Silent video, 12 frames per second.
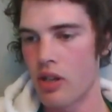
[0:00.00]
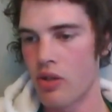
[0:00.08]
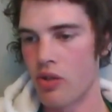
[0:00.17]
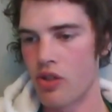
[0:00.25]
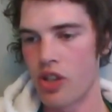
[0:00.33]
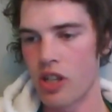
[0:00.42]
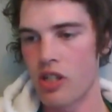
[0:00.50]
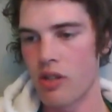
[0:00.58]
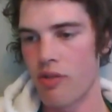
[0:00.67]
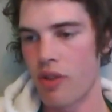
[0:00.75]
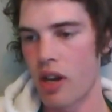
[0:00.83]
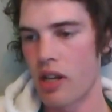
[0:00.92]
to
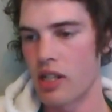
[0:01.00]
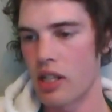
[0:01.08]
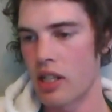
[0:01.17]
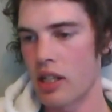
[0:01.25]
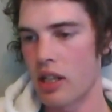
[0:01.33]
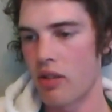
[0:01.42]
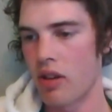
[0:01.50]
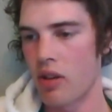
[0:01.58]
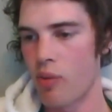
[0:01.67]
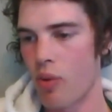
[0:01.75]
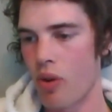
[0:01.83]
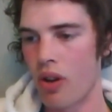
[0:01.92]
justify declaring
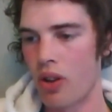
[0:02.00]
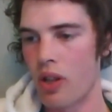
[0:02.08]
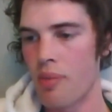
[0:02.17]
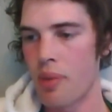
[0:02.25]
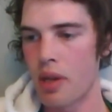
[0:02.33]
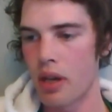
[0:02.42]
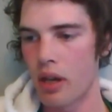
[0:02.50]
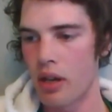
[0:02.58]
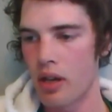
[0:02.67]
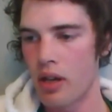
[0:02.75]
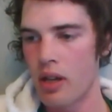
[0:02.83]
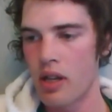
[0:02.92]
war on Libya.
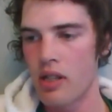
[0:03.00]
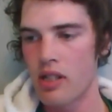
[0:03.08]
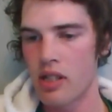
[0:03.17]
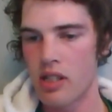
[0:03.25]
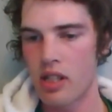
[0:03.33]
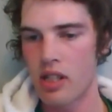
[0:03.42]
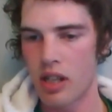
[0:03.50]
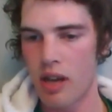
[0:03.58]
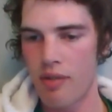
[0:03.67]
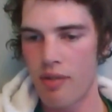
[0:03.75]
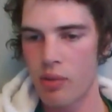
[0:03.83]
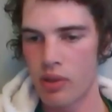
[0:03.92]
Since
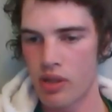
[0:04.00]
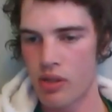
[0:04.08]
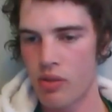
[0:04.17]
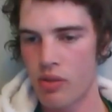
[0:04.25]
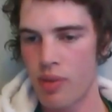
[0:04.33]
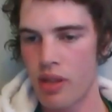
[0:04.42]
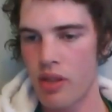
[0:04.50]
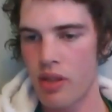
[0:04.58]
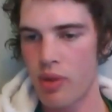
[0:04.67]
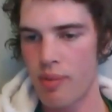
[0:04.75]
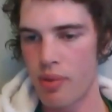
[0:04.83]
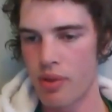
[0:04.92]
Gaddafi will soon beat the
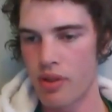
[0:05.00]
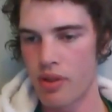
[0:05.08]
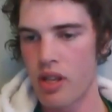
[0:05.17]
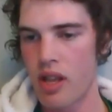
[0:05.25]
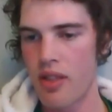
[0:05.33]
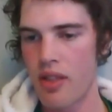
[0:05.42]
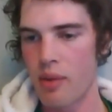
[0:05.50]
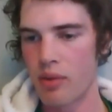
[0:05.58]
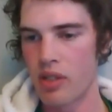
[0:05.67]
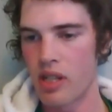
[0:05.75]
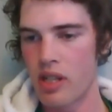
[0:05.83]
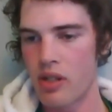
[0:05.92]
rebels, they
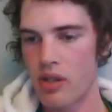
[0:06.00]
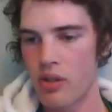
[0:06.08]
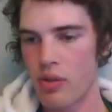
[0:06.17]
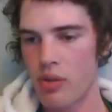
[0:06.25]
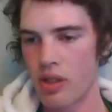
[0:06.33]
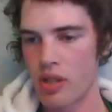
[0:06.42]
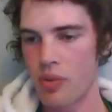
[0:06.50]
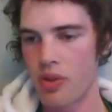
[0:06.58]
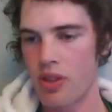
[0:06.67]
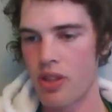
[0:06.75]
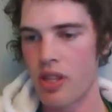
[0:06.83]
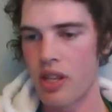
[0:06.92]
will need to do this
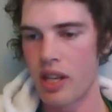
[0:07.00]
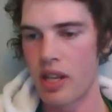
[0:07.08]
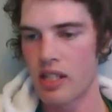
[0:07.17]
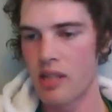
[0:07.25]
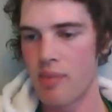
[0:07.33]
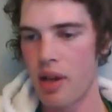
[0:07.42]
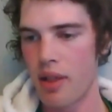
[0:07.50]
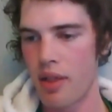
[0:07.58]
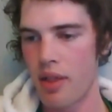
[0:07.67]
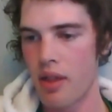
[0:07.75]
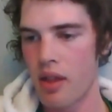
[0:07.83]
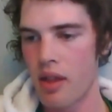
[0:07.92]
within the next
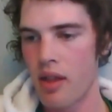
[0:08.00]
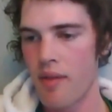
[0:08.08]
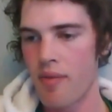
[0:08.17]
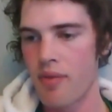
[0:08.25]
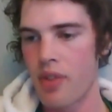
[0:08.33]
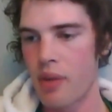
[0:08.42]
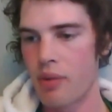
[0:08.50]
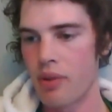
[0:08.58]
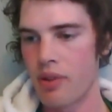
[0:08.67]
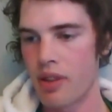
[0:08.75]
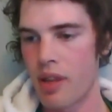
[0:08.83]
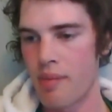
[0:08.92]
month.
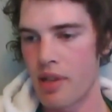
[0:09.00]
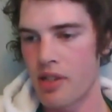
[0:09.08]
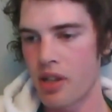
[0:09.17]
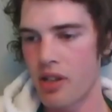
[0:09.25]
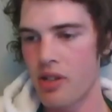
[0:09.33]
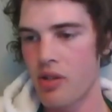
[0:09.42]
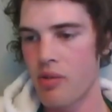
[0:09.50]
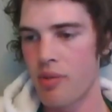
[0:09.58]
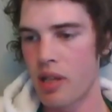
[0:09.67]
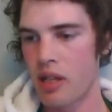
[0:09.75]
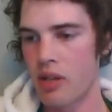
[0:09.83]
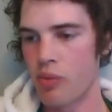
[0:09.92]
They must also
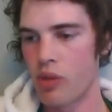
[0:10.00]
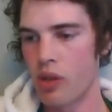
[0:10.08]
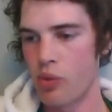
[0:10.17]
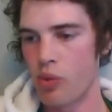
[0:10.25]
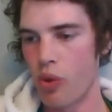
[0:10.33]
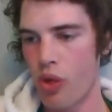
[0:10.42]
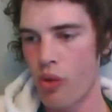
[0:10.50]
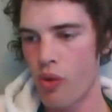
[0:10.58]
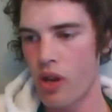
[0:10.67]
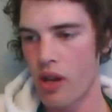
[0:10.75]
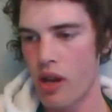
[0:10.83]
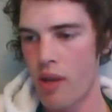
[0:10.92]
begin World War
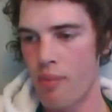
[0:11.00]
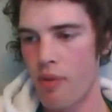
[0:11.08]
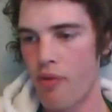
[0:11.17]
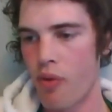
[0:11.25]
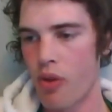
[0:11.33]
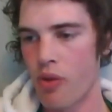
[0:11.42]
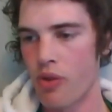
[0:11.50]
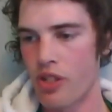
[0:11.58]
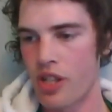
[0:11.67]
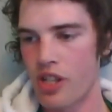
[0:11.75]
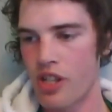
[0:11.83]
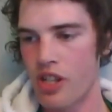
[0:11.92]
III before the
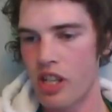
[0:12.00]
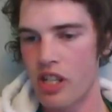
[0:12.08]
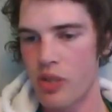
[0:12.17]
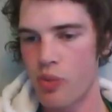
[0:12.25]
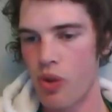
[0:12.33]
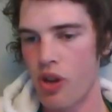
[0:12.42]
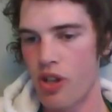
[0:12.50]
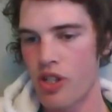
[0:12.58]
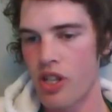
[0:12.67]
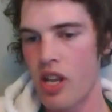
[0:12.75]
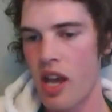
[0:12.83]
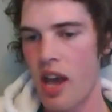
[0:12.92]
recession gets
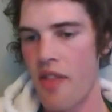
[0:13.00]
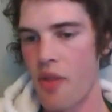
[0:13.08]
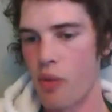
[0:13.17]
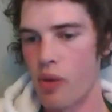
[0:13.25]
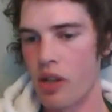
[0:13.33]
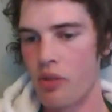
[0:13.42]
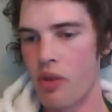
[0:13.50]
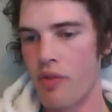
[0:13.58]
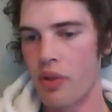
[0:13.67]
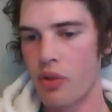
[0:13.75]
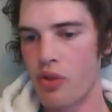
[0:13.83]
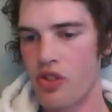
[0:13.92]
worse and the world
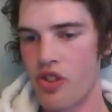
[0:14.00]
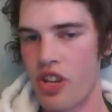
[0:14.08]
revolution